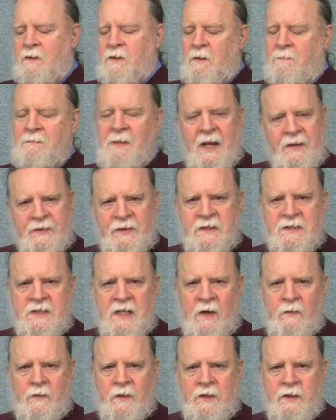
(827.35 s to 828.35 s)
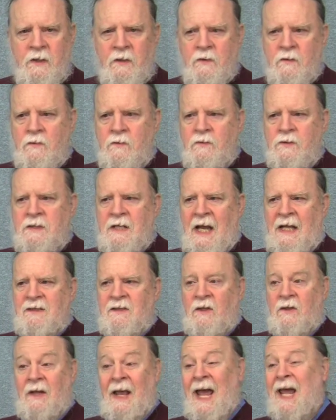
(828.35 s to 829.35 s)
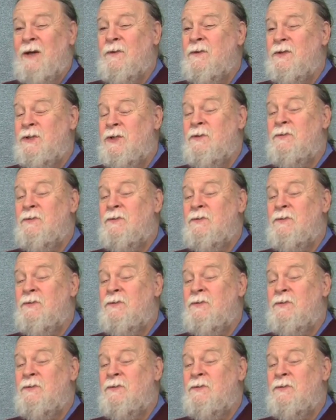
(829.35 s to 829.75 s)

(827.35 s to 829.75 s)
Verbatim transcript: the methods that were used, and the language